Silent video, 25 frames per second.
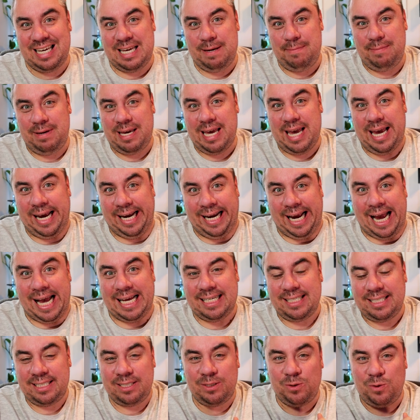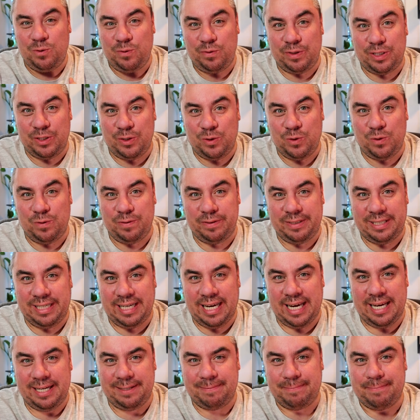keep getting asked over and over
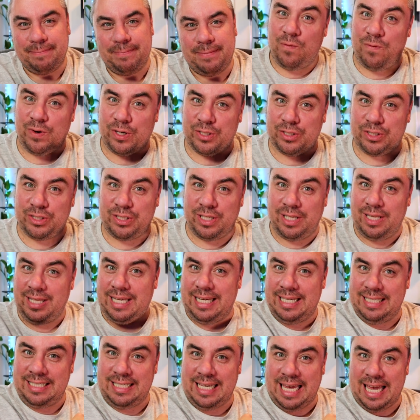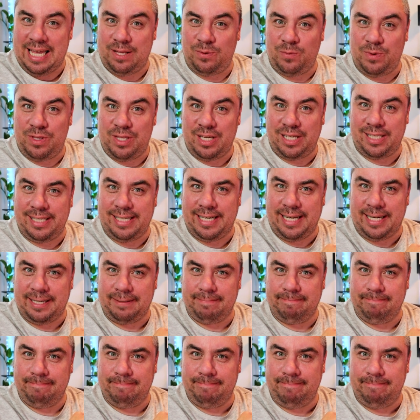again. First, let's get with the cleaning.